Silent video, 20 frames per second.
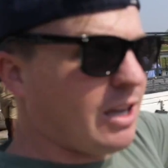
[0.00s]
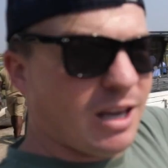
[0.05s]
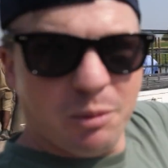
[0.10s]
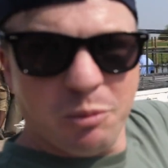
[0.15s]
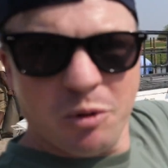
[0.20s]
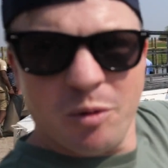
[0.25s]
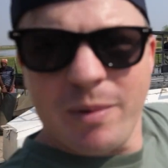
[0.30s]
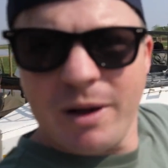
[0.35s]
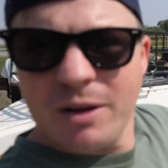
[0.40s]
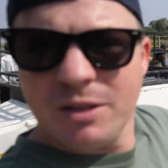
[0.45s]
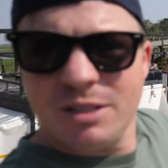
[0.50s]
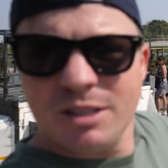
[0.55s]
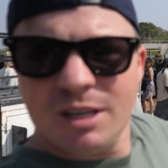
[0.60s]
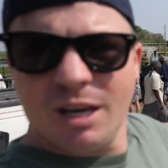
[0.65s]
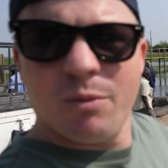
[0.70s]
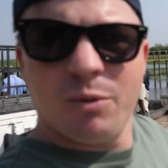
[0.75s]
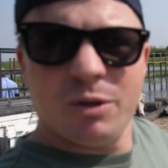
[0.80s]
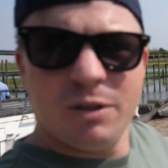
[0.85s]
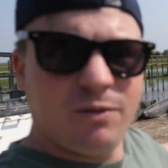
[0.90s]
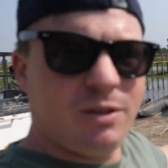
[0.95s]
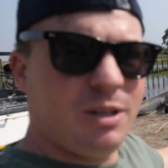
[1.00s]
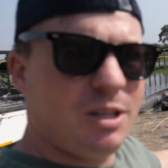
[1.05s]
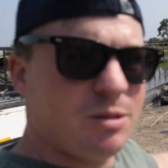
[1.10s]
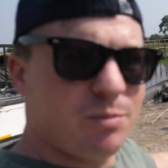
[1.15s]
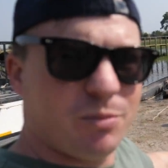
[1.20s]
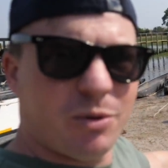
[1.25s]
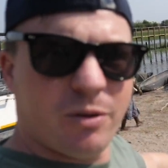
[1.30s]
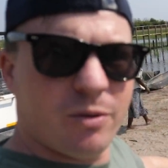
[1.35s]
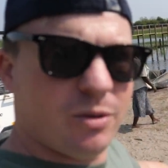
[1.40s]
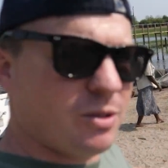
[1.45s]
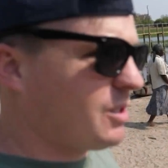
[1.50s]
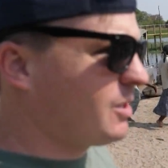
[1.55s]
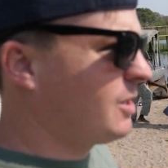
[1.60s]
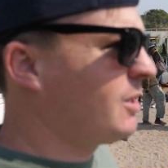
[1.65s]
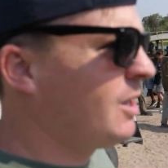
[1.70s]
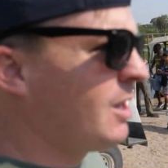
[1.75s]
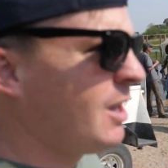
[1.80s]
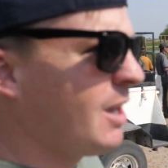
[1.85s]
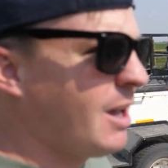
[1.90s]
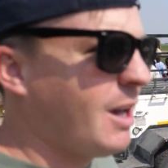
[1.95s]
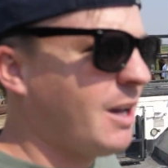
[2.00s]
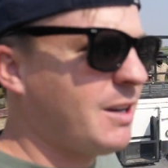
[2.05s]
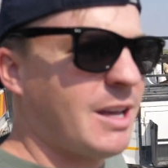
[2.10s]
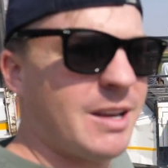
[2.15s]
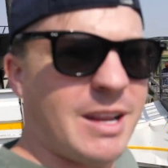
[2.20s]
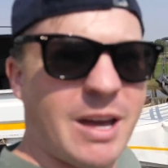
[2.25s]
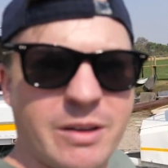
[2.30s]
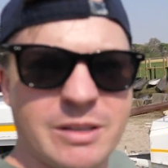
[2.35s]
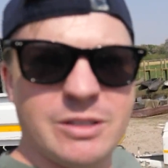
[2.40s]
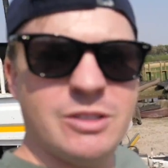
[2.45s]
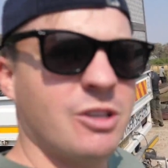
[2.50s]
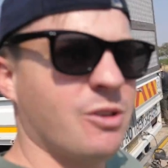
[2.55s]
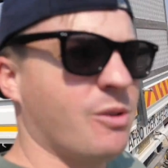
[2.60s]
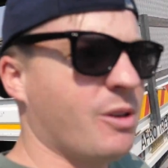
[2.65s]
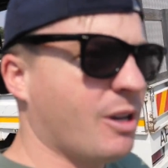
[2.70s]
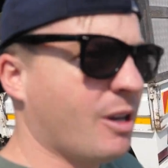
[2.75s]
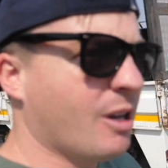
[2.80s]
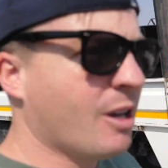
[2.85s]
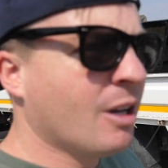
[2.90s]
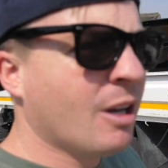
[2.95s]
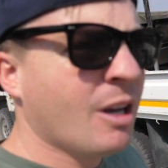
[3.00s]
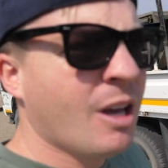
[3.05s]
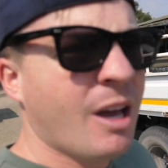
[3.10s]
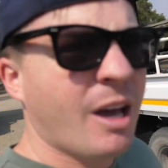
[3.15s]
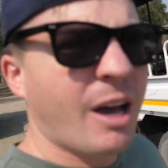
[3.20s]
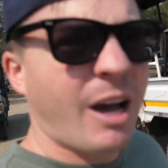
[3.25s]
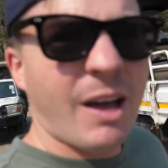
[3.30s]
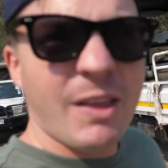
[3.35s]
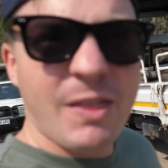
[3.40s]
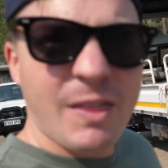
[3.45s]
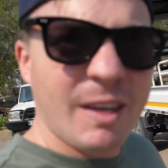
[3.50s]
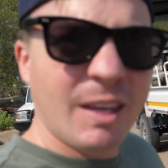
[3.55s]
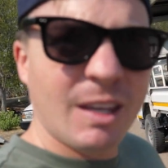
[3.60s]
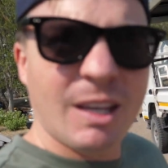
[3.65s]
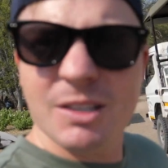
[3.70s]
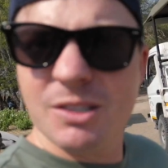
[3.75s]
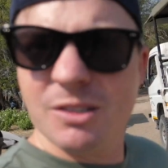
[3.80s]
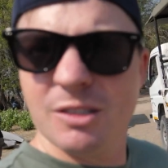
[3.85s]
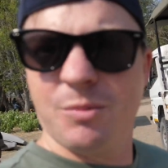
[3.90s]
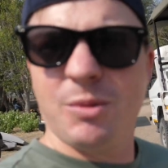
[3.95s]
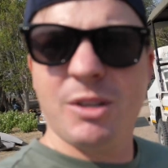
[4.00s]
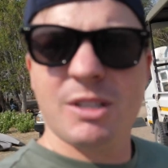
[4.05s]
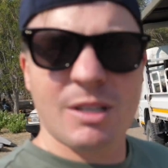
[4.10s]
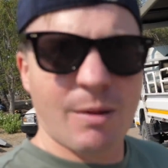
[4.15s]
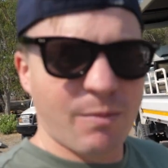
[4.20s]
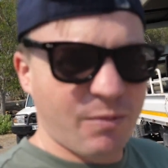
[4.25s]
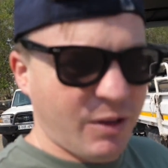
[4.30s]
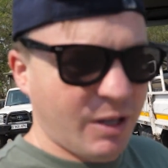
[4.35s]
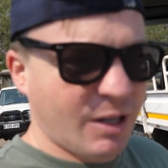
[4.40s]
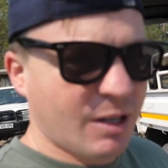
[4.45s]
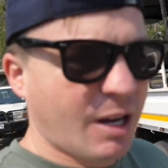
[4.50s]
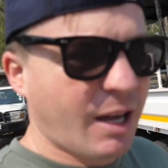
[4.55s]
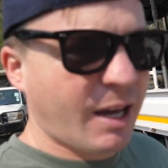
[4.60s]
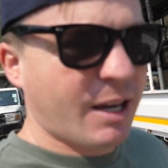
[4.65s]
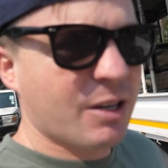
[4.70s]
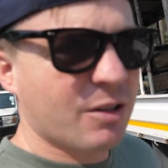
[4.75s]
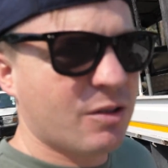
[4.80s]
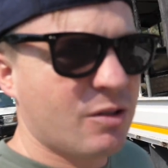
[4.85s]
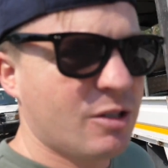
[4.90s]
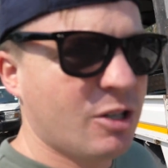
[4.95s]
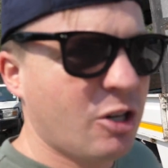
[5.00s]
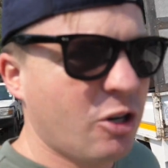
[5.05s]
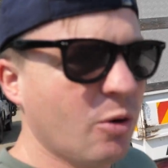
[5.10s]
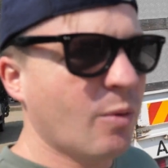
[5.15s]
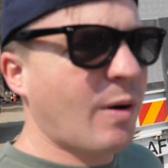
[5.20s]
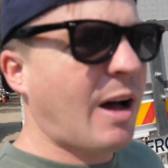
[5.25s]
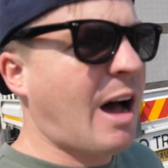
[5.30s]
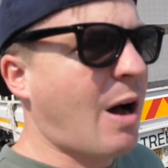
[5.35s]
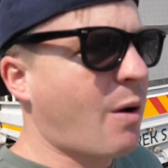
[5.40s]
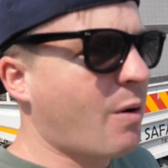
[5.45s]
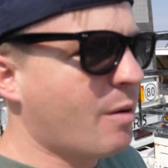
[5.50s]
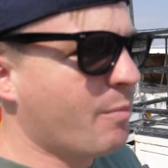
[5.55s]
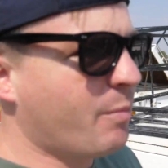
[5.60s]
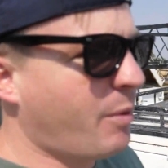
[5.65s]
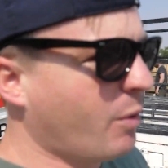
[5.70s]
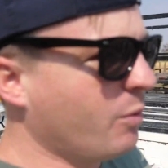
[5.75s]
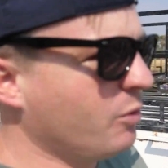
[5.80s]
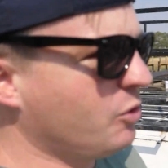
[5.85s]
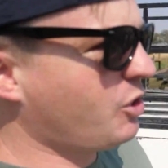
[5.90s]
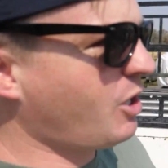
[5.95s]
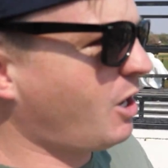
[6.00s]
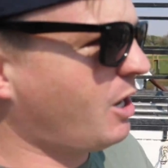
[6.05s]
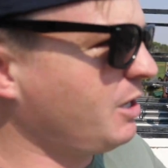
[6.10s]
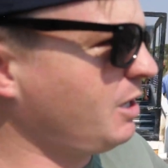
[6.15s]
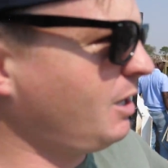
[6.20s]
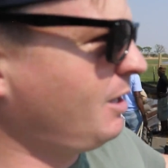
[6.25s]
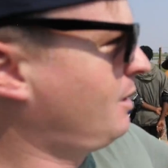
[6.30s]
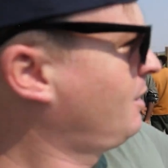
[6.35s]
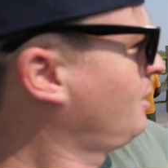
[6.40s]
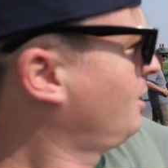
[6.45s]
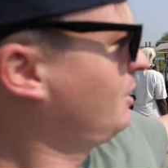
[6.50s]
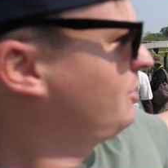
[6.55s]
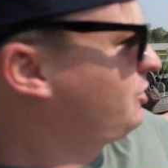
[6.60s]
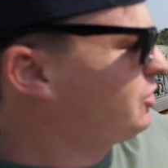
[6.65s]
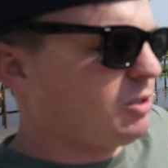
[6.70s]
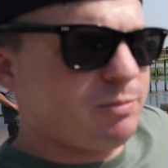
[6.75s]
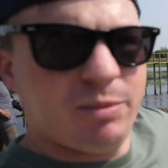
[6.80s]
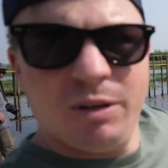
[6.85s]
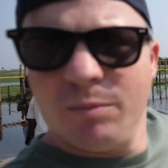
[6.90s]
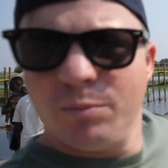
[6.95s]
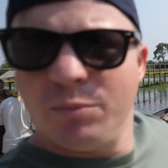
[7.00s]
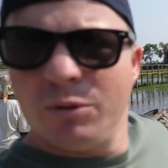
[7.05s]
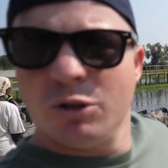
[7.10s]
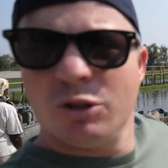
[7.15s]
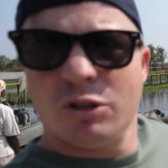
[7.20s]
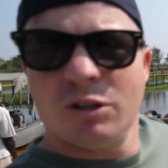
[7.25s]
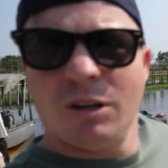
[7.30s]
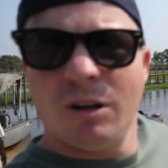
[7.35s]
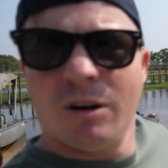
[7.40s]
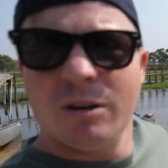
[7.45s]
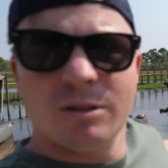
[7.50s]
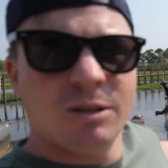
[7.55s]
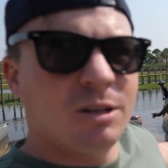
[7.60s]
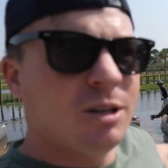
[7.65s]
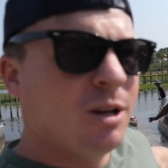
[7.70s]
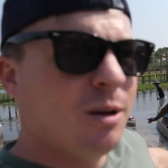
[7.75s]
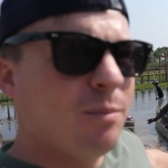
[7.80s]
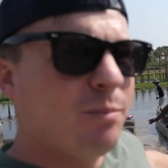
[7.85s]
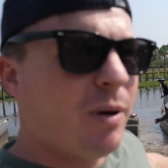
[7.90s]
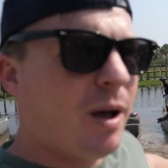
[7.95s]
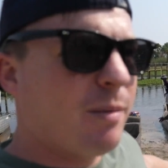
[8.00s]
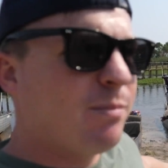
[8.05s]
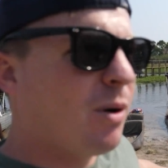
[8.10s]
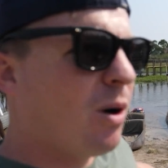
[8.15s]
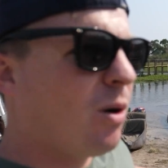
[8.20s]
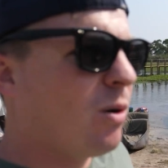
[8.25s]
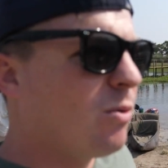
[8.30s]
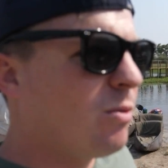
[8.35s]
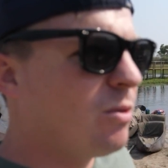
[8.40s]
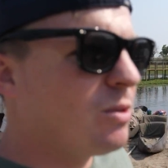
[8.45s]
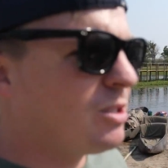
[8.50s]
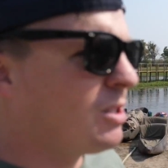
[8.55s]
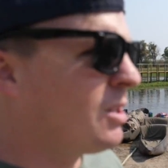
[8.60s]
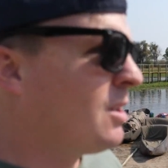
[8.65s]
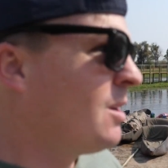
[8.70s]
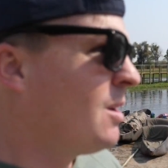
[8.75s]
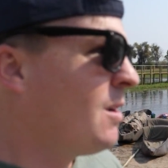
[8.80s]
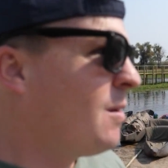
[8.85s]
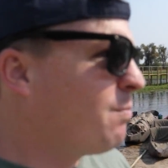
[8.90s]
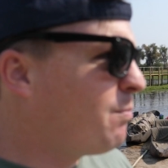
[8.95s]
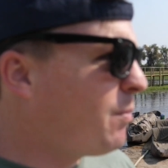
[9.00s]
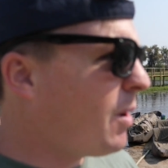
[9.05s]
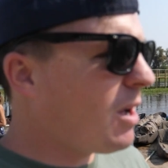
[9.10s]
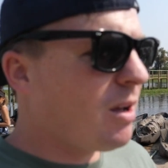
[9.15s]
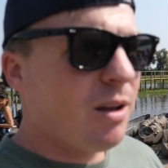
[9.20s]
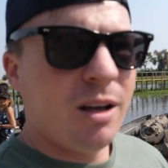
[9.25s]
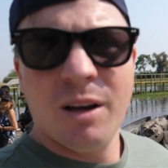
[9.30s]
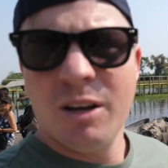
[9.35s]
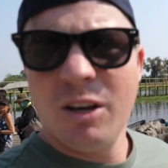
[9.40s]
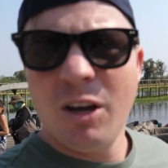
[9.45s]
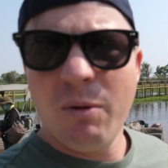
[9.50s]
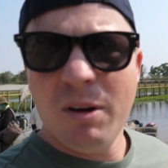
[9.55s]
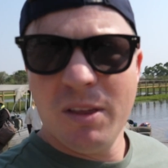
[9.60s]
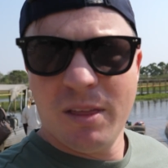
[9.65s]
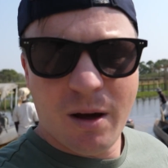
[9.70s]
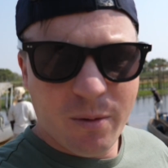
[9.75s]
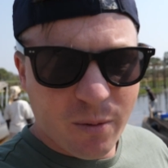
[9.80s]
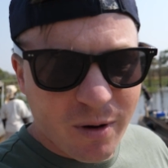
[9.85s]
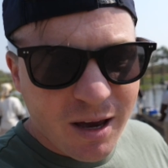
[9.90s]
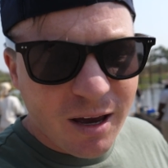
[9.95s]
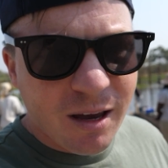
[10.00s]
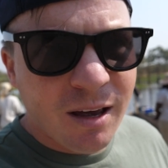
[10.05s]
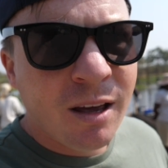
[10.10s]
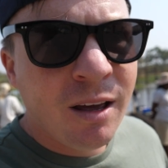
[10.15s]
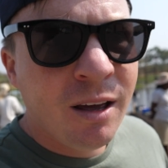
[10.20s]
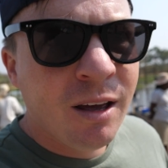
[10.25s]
and we're about to get one of these boats and head out into it. I think it's going to be something like a 2-hour boat journey, just being pushed along by poles, but going that way